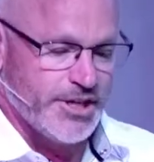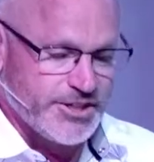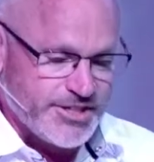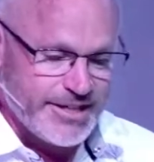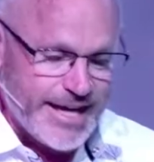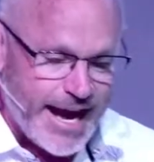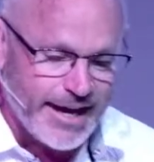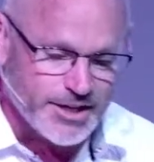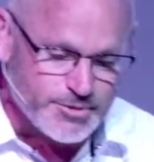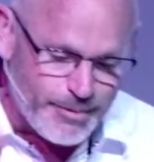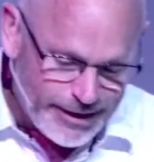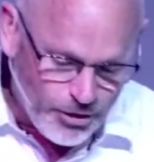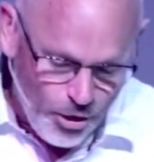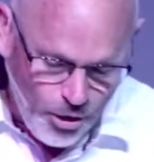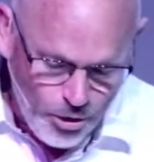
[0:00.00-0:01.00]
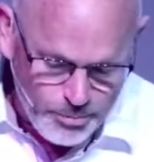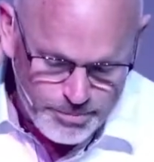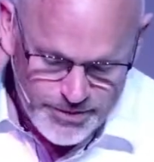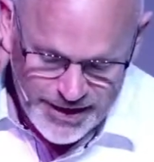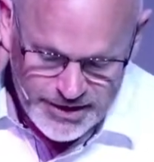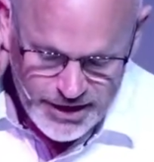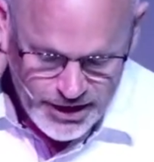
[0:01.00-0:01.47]
See, today it's my
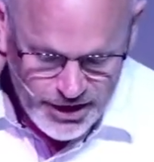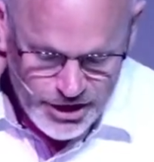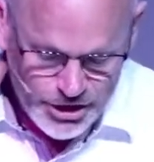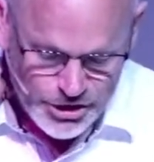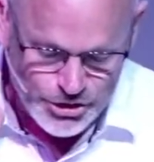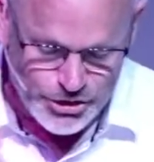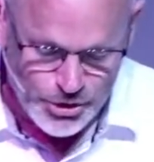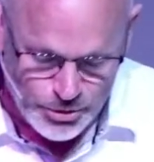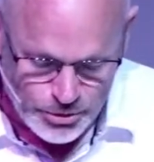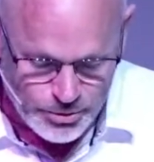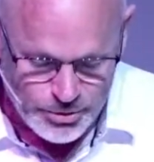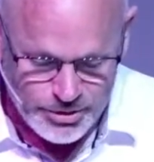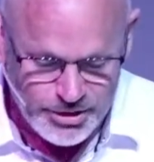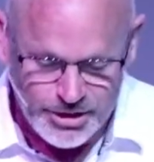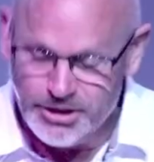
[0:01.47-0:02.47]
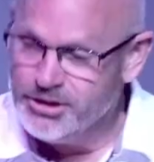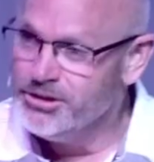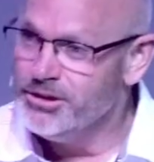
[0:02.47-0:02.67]
hope that you,